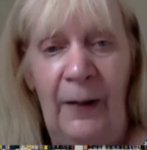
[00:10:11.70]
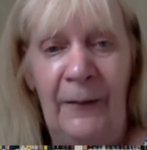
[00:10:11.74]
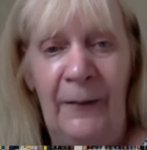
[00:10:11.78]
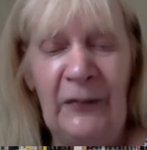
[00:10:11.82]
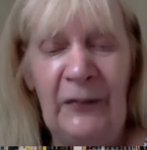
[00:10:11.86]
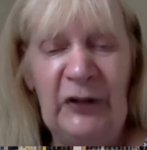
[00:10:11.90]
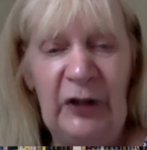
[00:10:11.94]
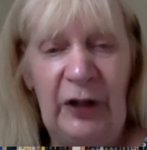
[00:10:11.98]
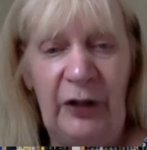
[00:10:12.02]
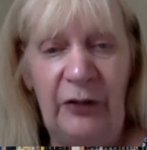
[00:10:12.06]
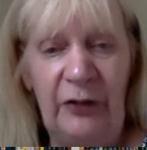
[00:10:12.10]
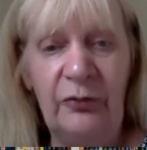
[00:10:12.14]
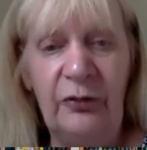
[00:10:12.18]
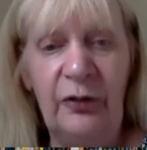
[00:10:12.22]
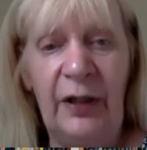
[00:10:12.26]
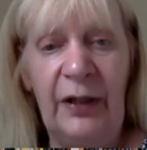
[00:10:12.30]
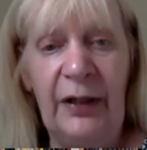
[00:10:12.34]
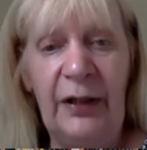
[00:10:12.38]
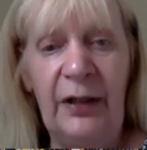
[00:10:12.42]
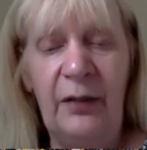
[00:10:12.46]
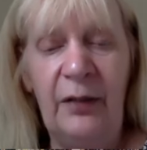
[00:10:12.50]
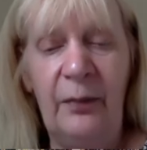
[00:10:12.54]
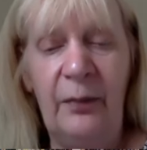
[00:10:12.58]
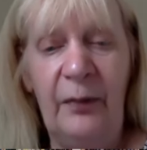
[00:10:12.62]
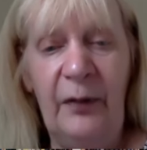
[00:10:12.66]

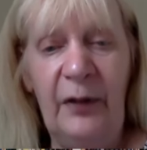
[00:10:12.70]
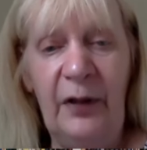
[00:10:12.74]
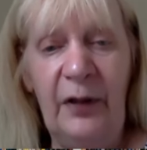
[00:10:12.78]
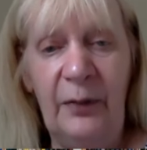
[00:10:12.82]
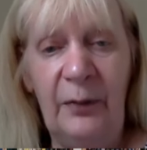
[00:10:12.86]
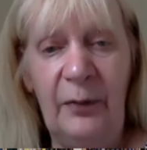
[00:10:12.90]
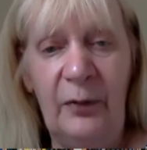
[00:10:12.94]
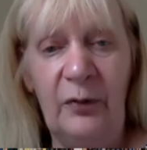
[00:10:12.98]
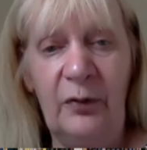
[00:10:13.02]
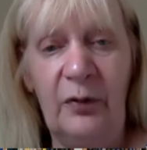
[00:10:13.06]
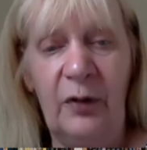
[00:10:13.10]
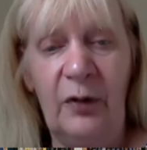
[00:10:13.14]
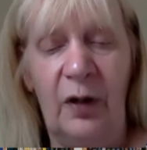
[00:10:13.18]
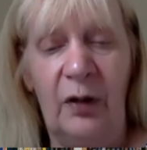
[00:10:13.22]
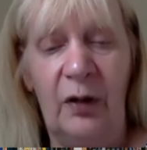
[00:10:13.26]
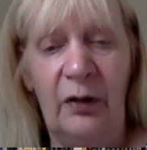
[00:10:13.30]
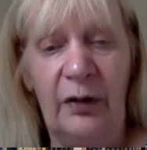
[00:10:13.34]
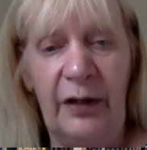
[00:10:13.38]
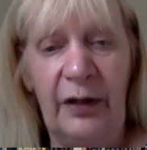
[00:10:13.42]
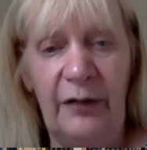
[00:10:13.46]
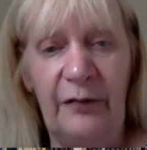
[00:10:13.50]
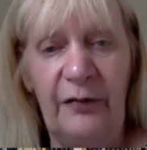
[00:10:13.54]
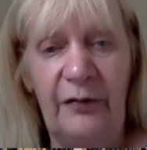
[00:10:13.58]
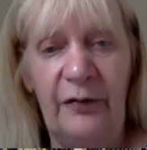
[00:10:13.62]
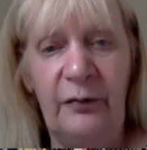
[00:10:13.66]
generally, people are
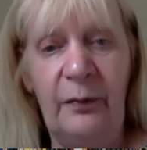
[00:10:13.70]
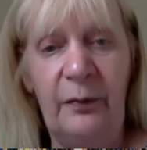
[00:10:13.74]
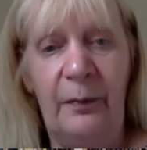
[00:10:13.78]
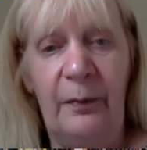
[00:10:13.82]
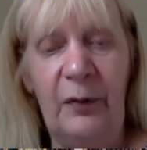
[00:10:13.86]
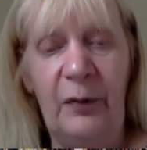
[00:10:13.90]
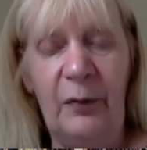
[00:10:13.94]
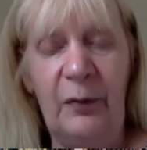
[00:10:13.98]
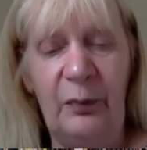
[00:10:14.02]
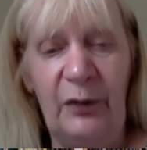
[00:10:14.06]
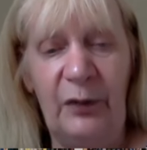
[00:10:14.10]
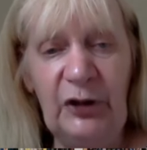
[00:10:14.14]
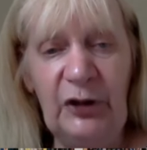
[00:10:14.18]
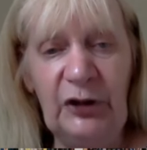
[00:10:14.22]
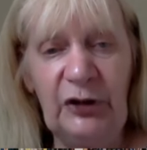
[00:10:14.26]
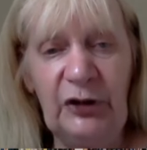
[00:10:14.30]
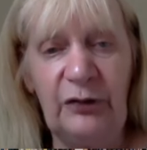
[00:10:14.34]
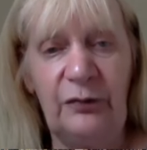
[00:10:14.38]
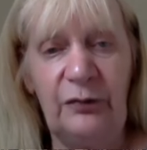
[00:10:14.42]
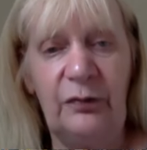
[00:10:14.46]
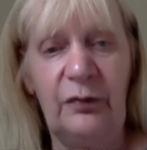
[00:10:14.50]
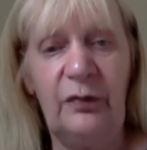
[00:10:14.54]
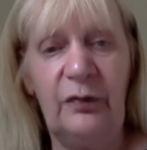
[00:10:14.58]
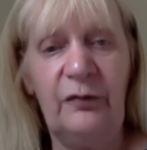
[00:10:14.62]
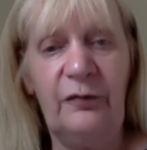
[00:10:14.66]
given
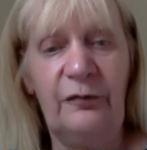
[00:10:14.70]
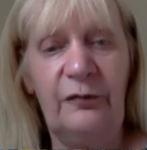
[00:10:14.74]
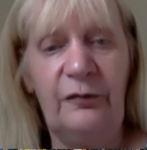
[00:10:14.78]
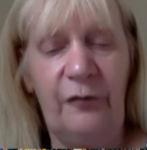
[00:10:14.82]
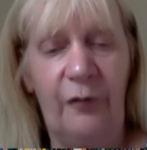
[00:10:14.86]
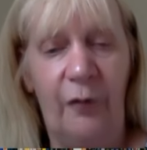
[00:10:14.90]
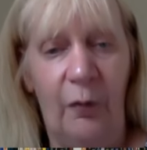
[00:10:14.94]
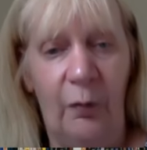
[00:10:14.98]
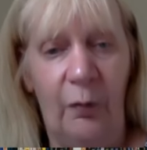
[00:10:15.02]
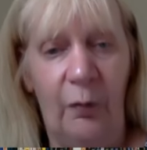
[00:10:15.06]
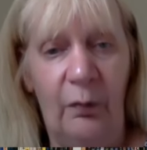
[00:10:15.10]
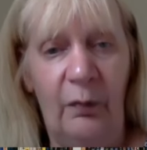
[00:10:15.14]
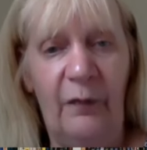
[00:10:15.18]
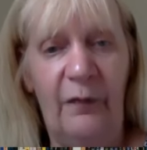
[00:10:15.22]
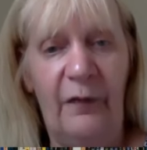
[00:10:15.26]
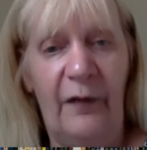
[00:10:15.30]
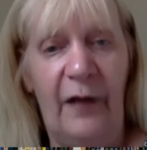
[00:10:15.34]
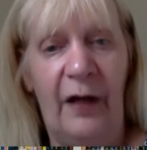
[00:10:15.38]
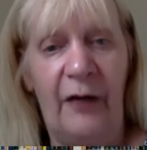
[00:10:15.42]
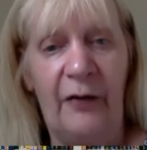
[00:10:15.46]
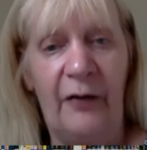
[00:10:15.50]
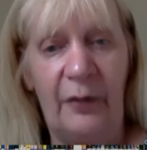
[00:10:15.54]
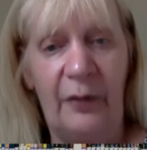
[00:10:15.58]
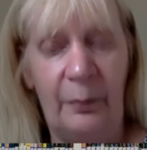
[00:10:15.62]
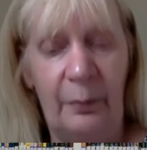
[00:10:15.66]
permission from
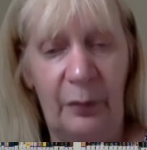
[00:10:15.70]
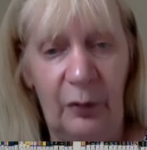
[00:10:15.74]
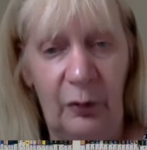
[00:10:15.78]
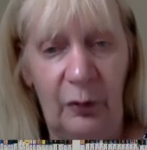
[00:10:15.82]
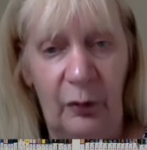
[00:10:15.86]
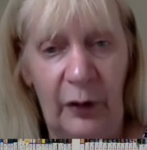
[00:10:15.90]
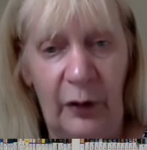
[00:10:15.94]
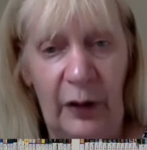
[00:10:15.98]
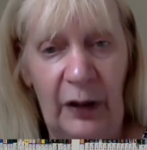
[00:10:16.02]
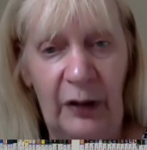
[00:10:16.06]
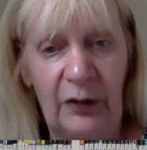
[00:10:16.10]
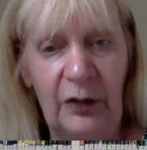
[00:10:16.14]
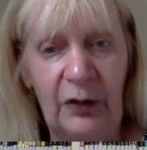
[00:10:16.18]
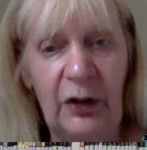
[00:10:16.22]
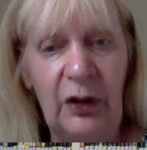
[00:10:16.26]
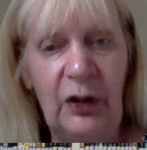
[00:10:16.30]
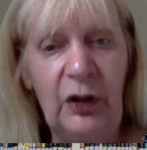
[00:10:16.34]
their employer